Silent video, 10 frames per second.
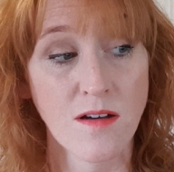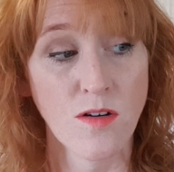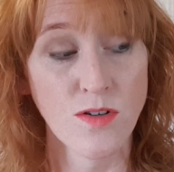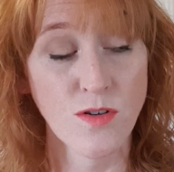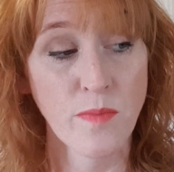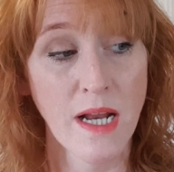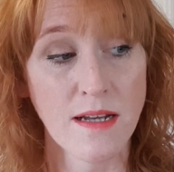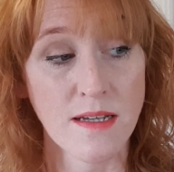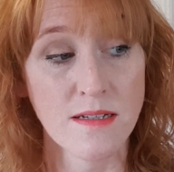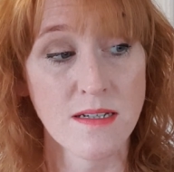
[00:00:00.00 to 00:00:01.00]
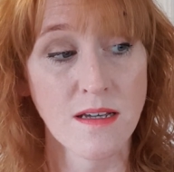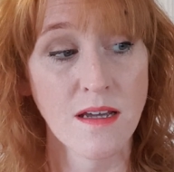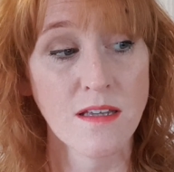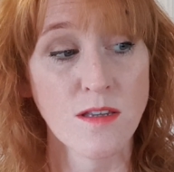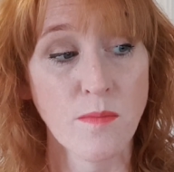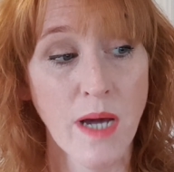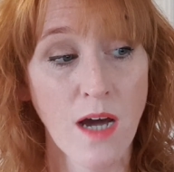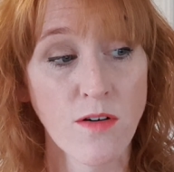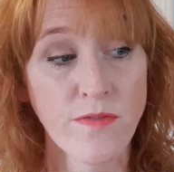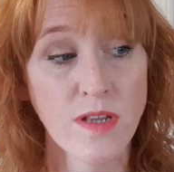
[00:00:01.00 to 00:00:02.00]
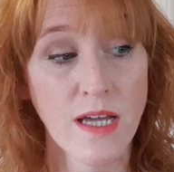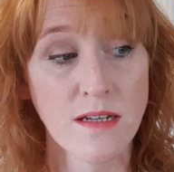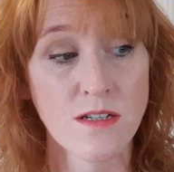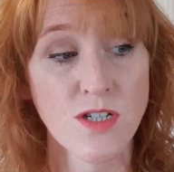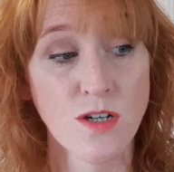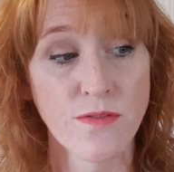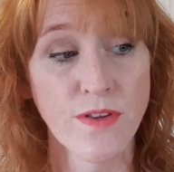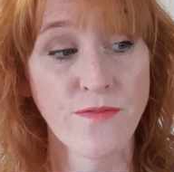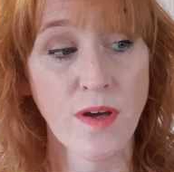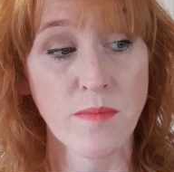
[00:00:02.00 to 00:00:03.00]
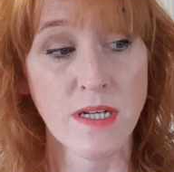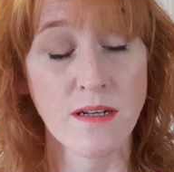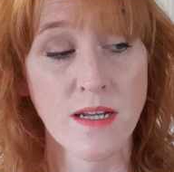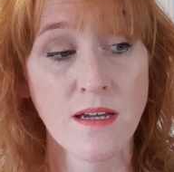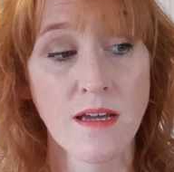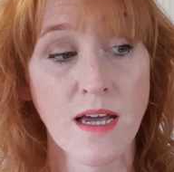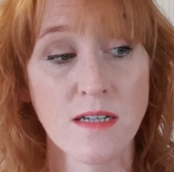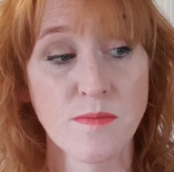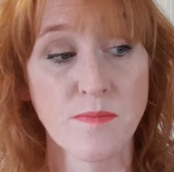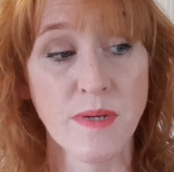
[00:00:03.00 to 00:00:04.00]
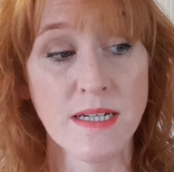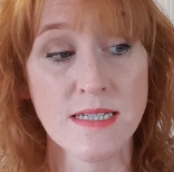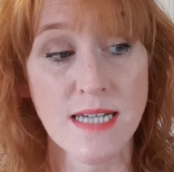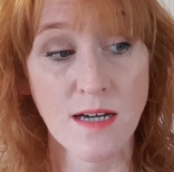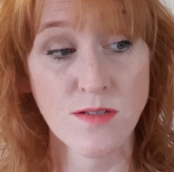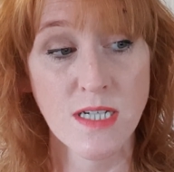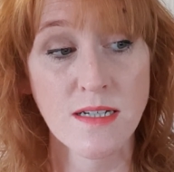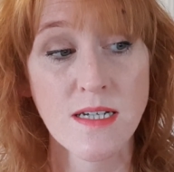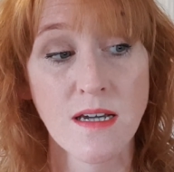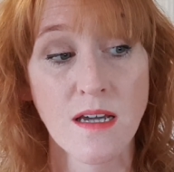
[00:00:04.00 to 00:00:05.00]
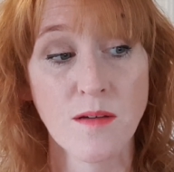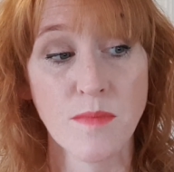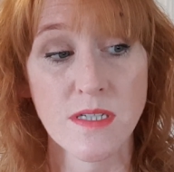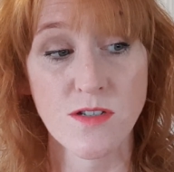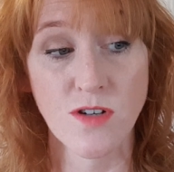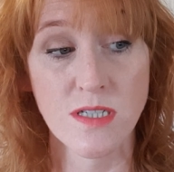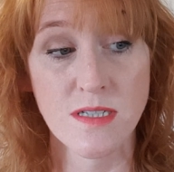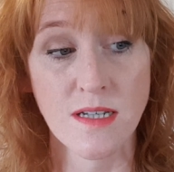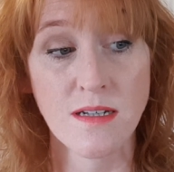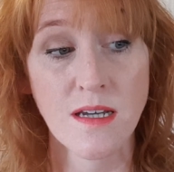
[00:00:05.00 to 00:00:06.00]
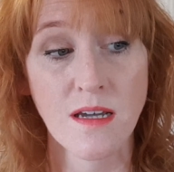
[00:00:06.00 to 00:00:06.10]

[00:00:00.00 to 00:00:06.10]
on your planet, the powerful energy of the feminine has been doubted, mistrusted,